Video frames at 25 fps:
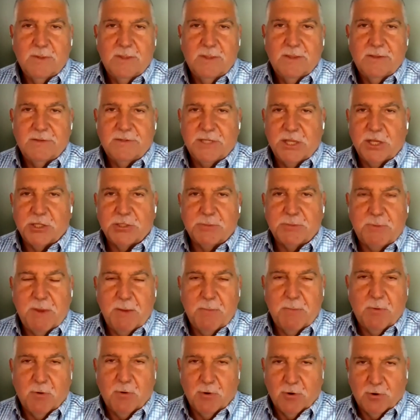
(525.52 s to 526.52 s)

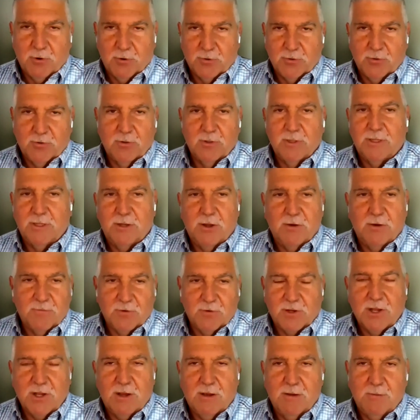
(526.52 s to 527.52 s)
Salespeople hurdle and
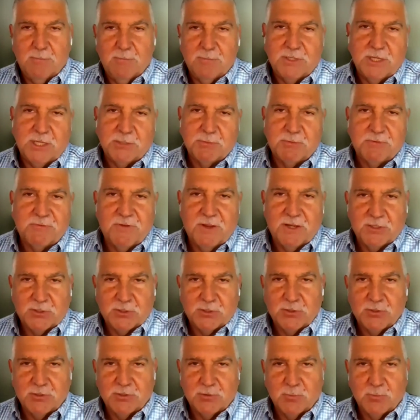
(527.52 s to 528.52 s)
overcome. Sales
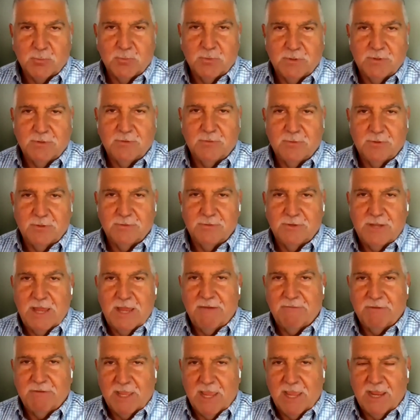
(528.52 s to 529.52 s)
professionals will
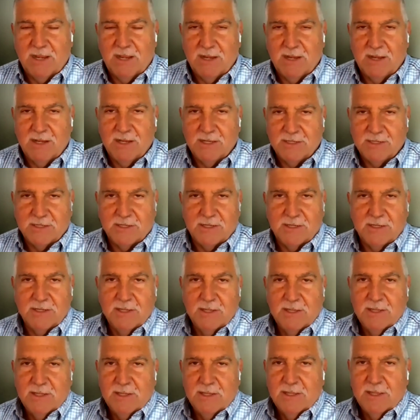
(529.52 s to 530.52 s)
navigate, and
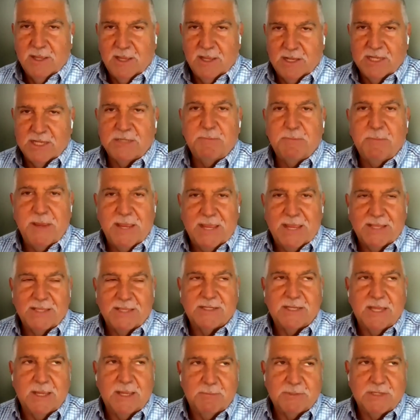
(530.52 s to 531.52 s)
it is being in the
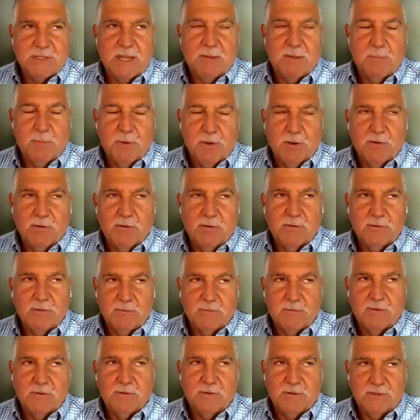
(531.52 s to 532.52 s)
same side of the boat,
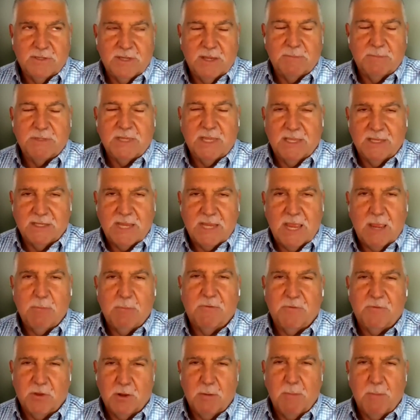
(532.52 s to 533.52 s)
same side of the table.
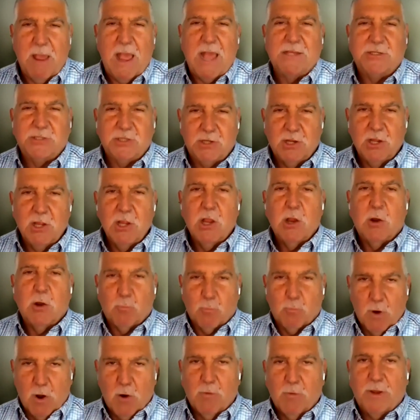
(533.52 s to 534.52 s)
If you can imagine
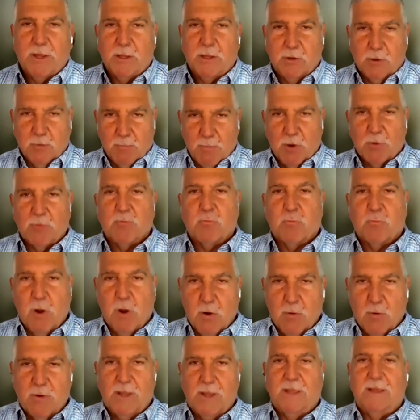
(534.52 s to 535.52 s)
rowing, you're both
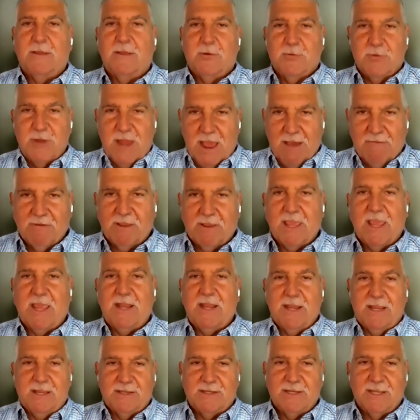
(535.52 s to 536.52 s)
rowing, you're
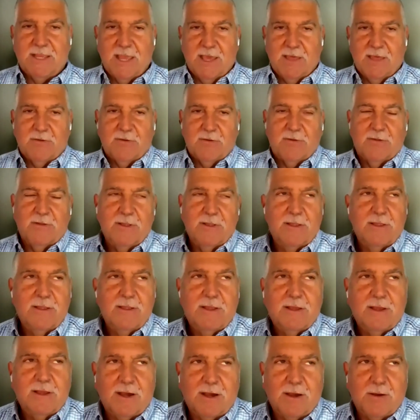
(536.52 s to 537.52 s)
navigating together.
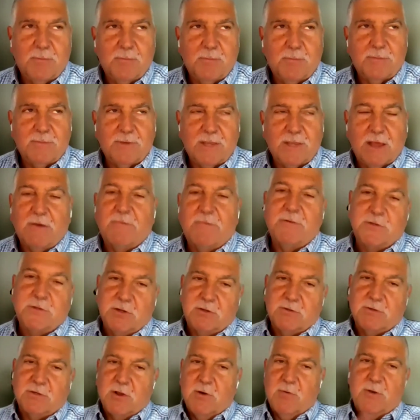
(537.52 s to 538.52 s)
Now, if it
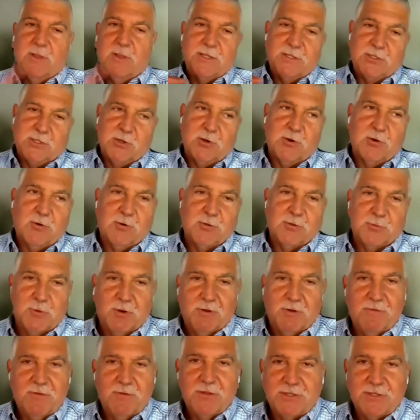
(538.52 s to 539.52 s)
starts going in circles, one
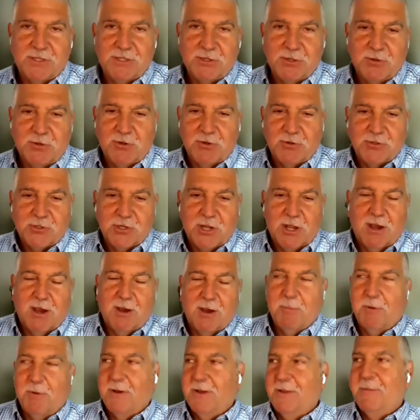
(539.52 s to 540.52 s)
of you isn't doing your
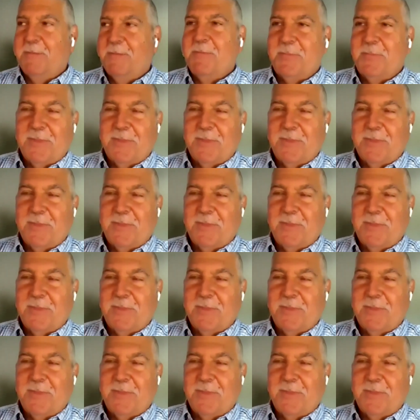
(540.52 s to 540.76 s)
job, but